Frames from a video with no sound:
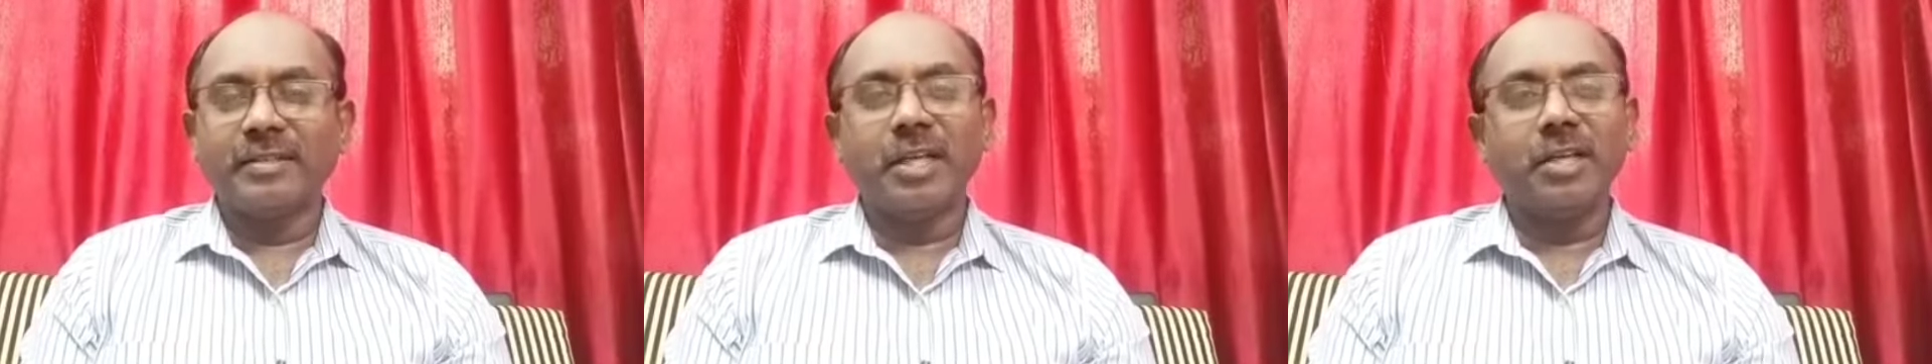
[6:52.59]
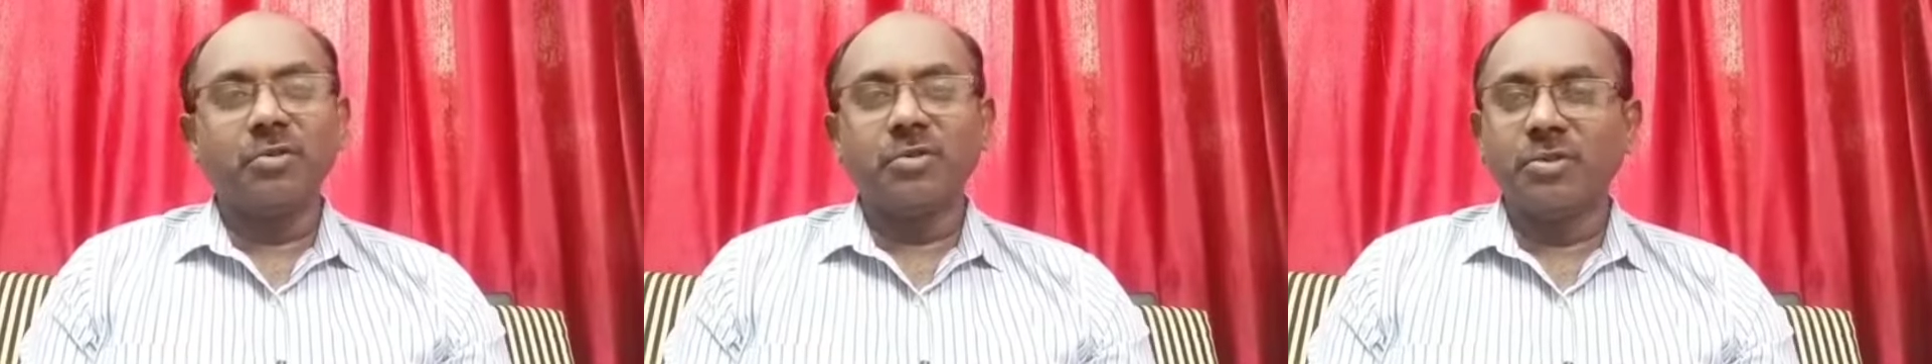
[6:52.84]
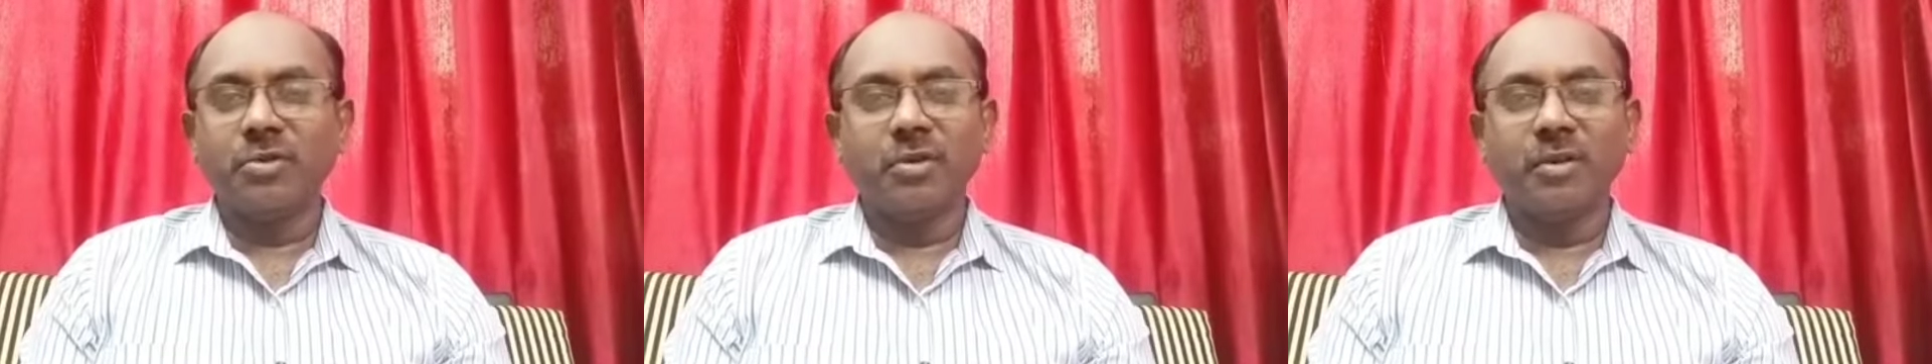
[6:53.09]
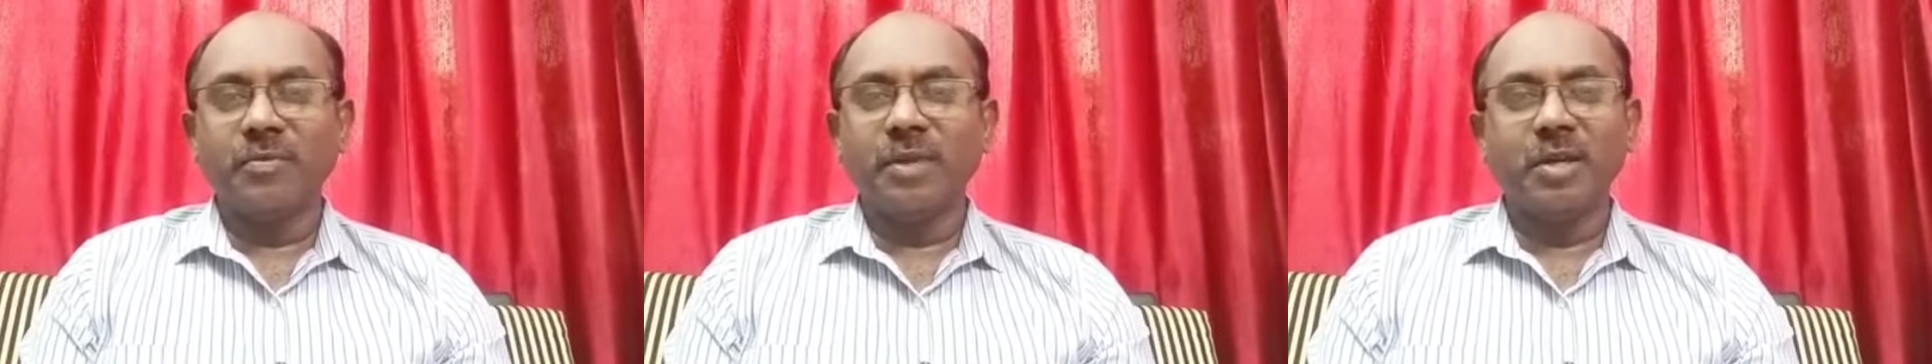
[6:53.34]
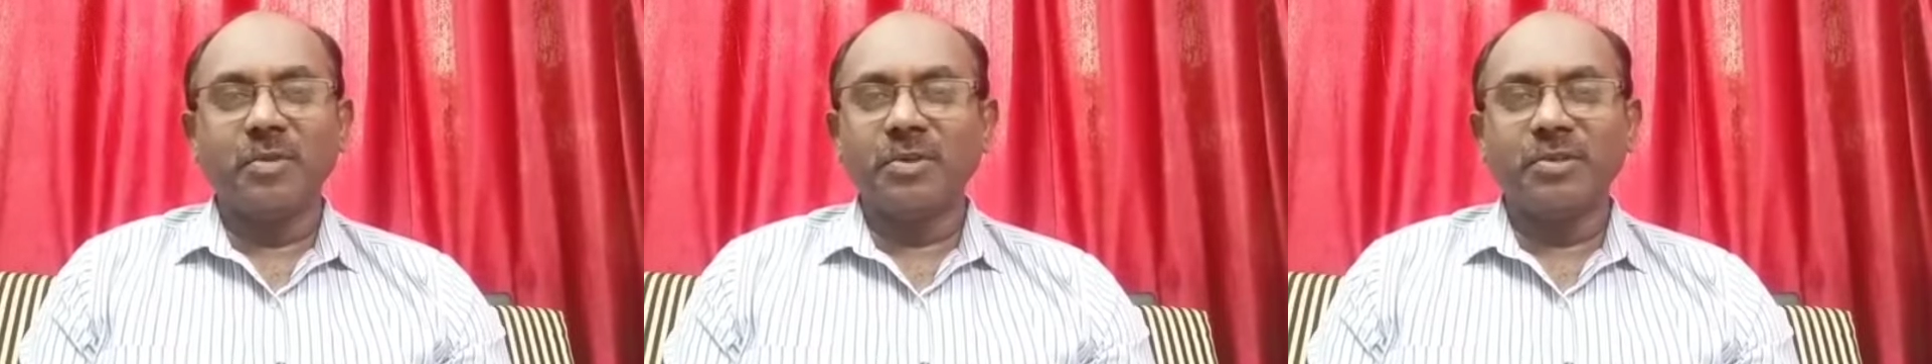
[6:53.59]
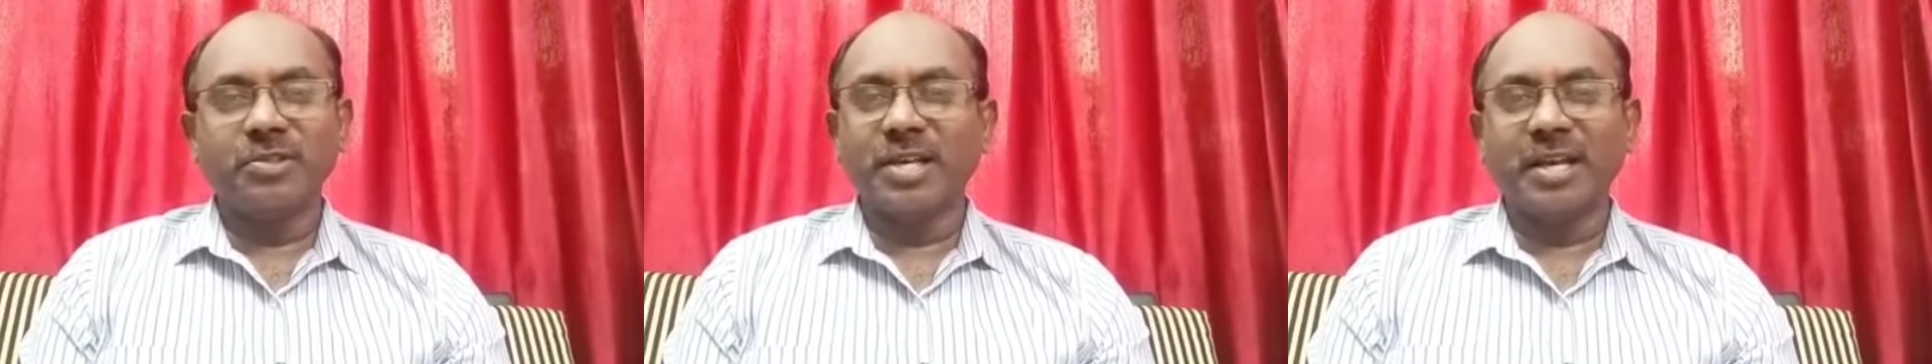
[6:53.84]
then you should be
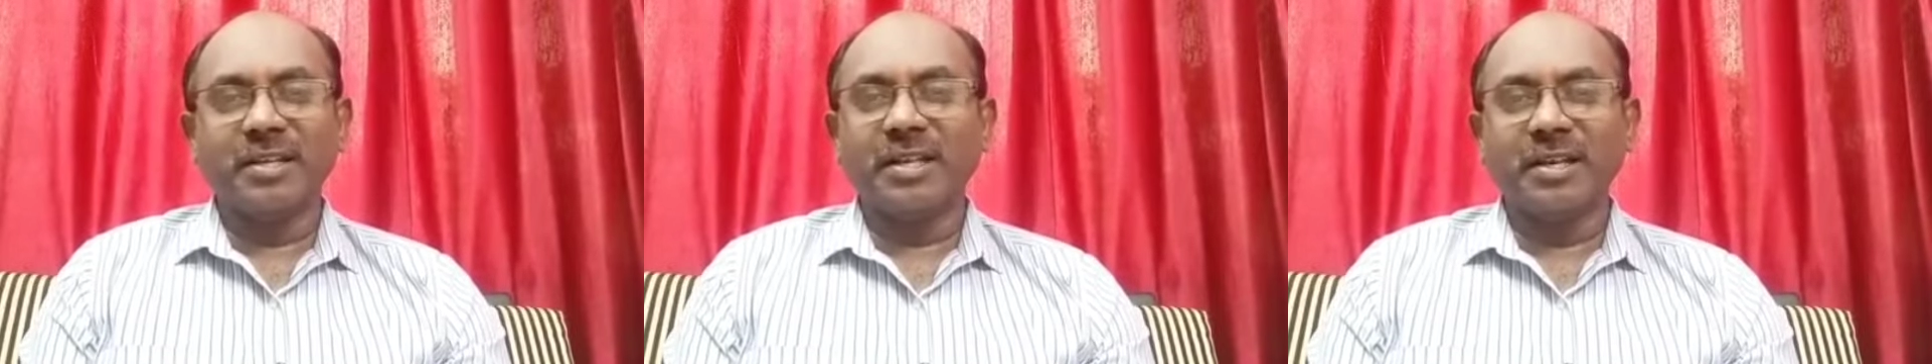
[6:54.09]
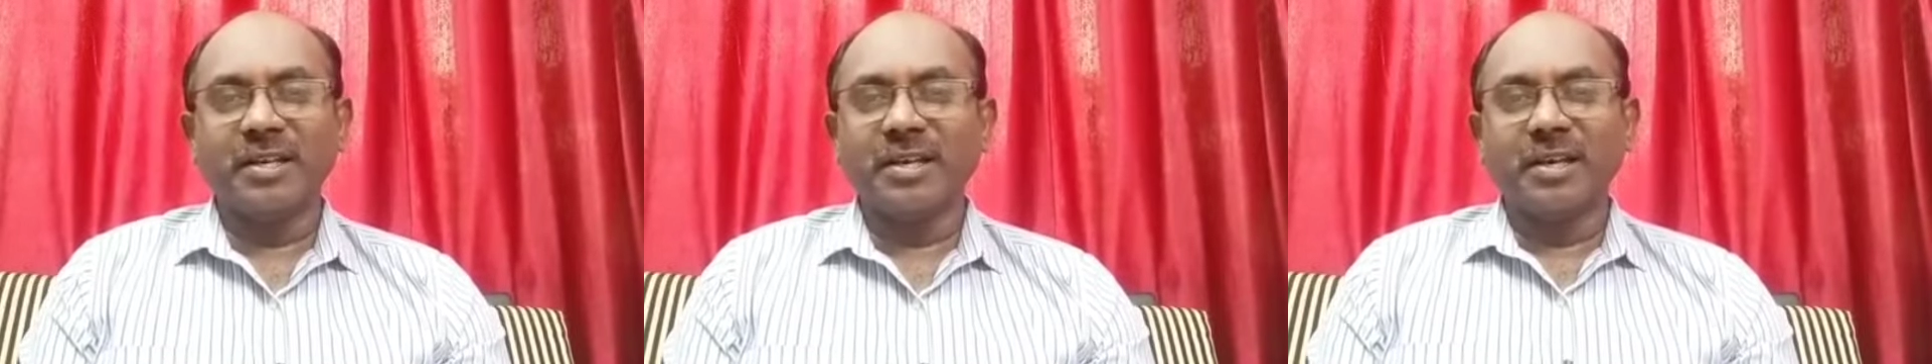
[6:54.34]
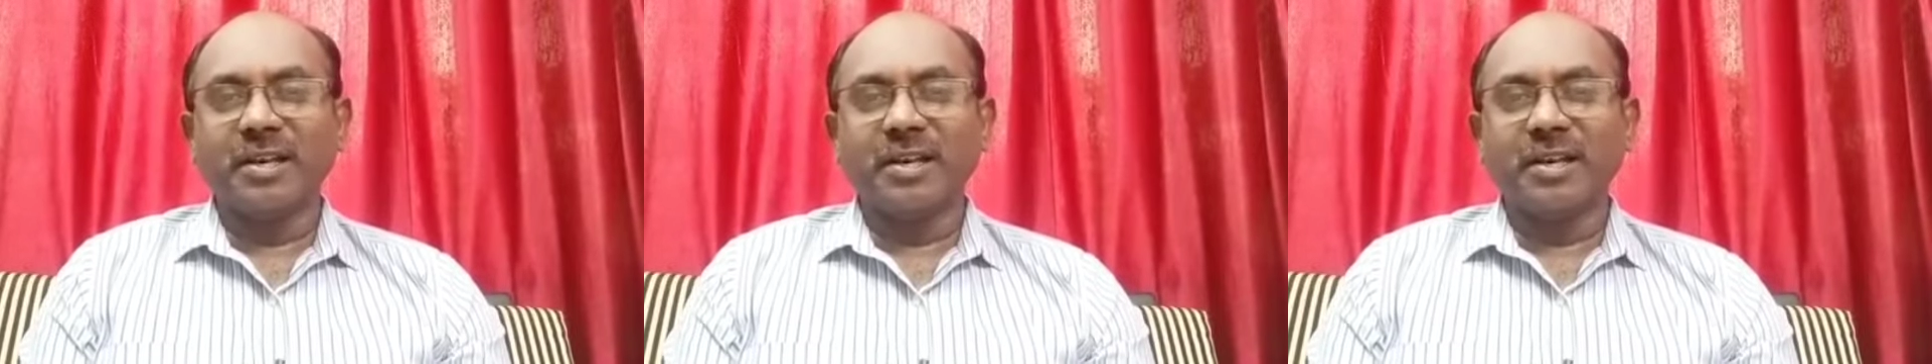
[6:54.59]
able to share the